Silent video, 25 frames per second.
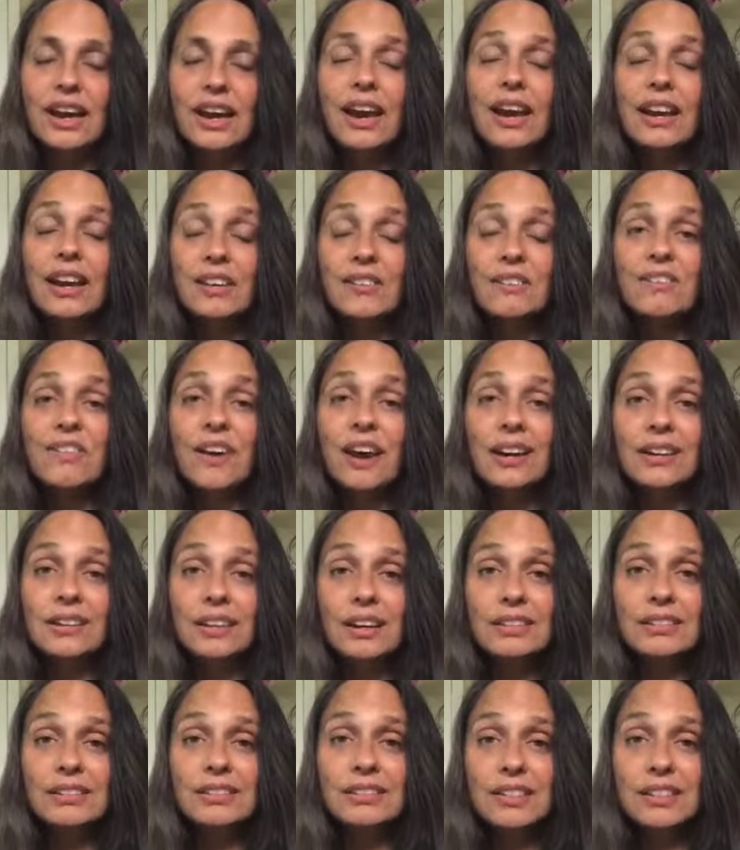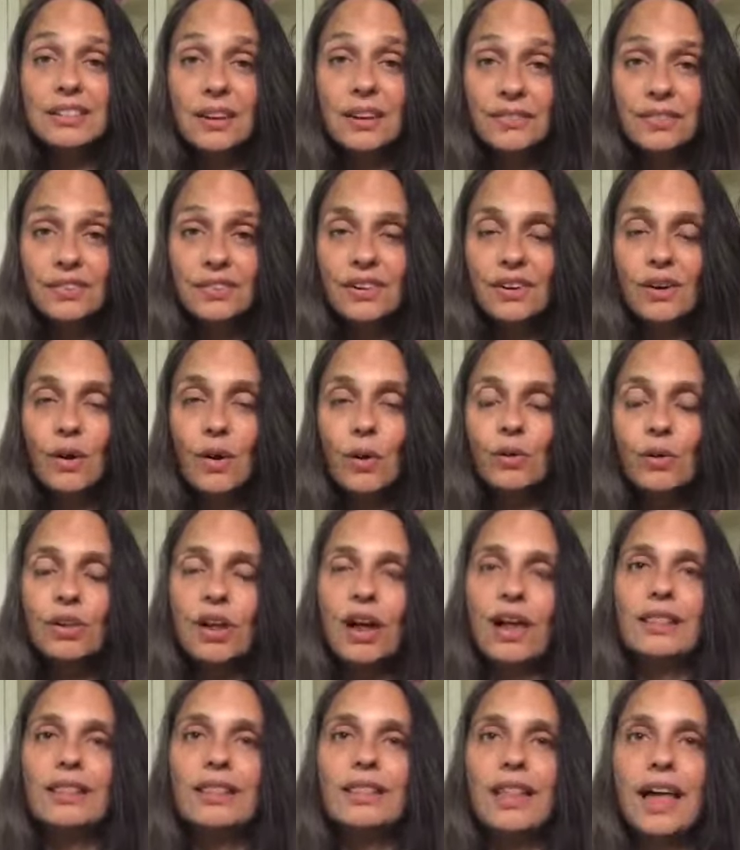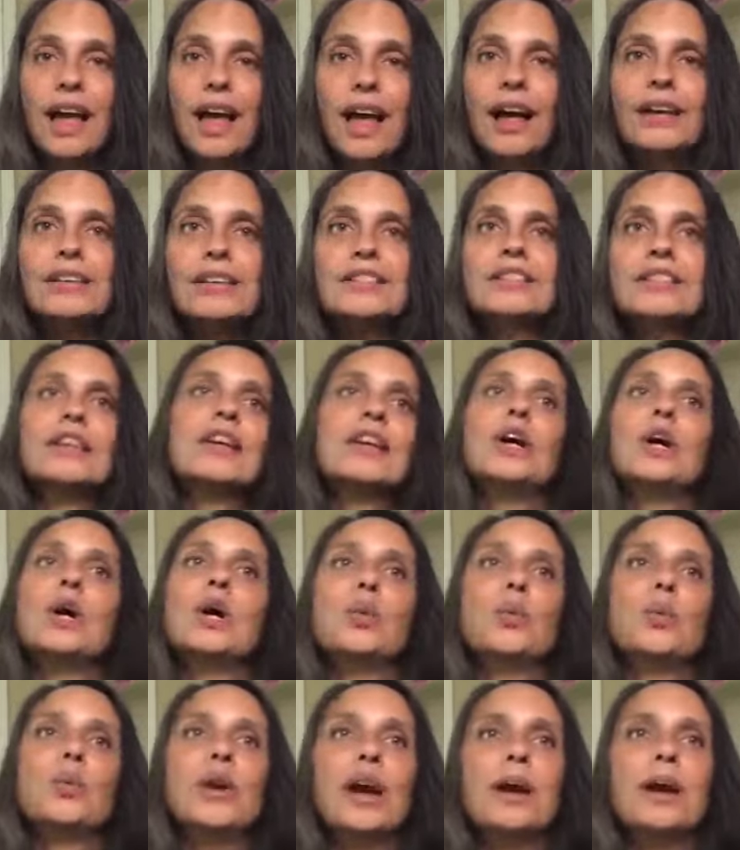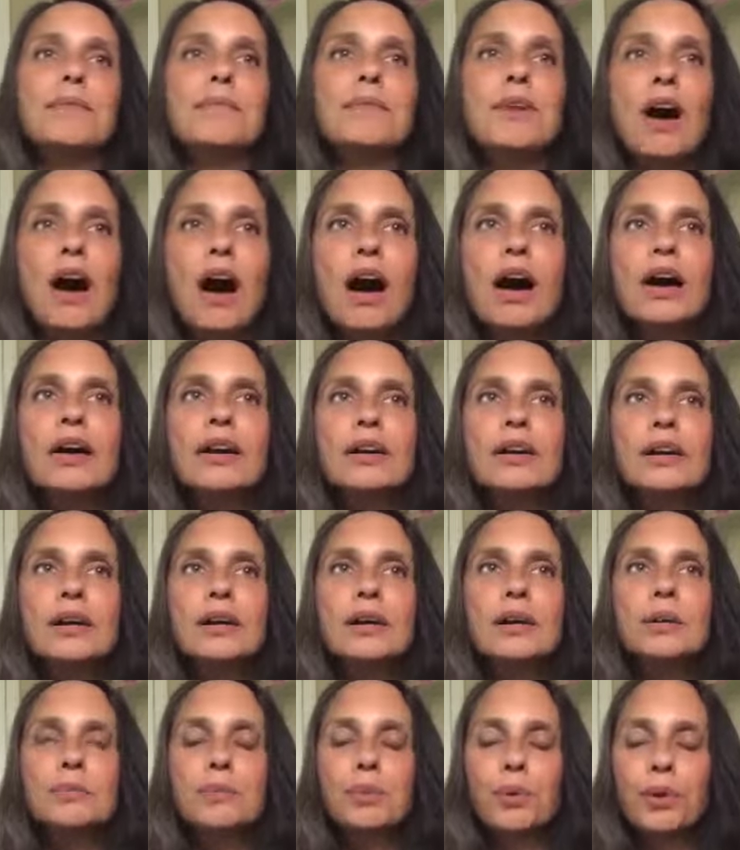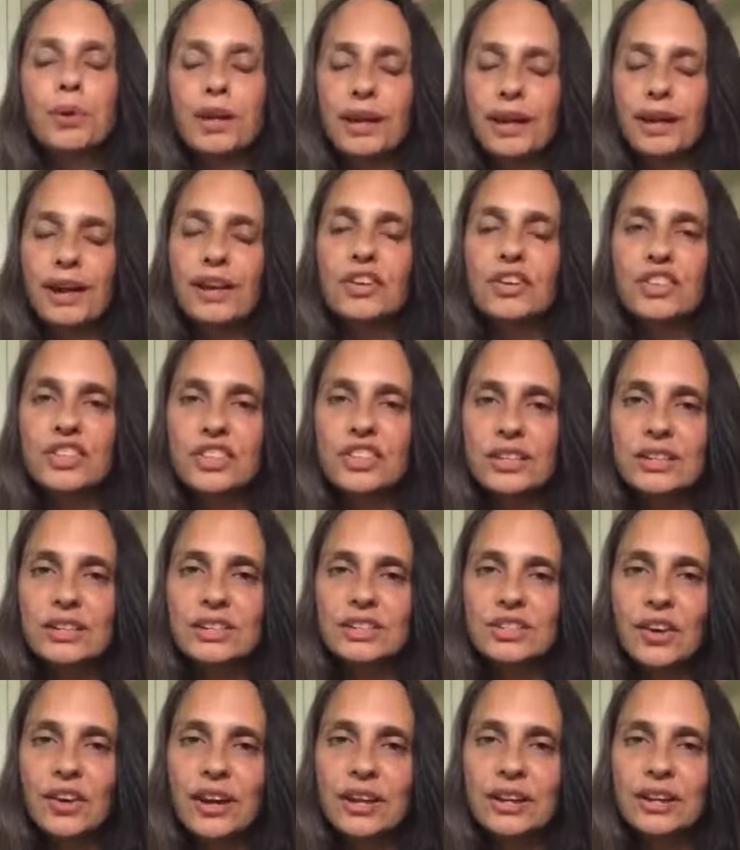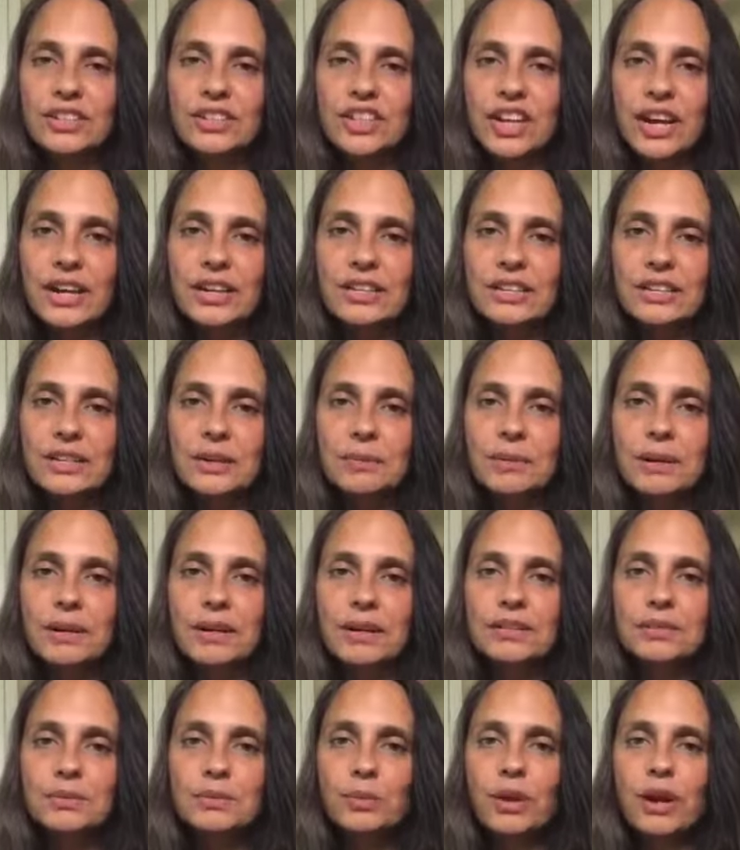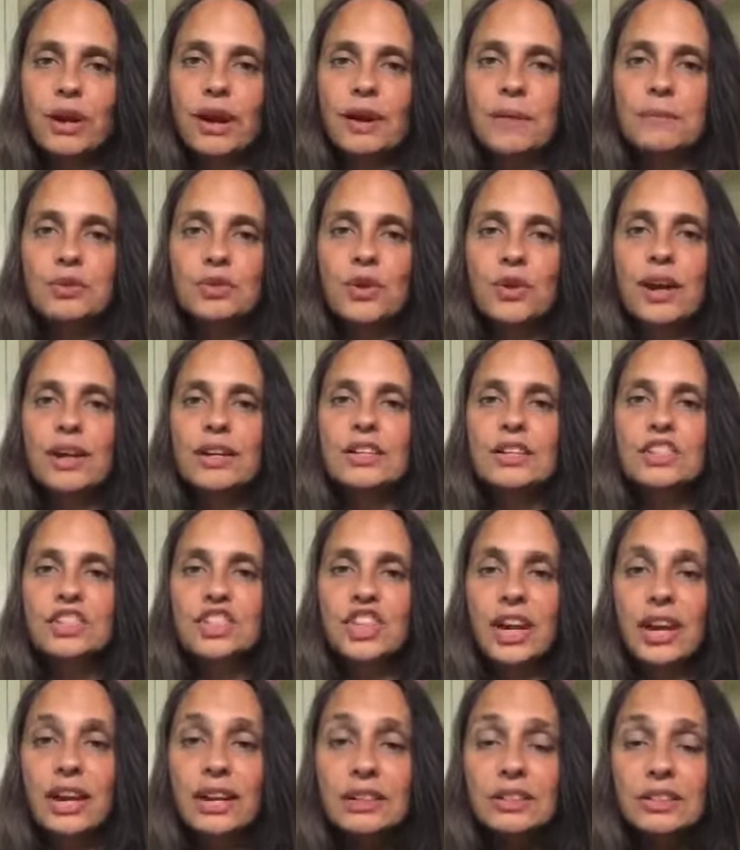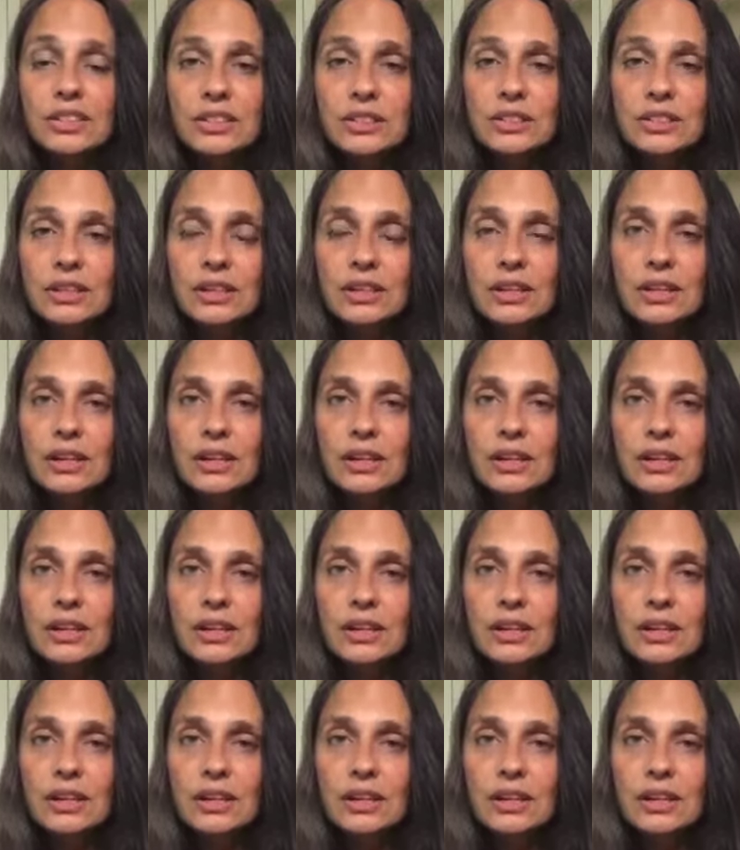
And in fact, I'll suffer a whole lot less when I'm not putting energy into trying to change it, because when I'm trying to change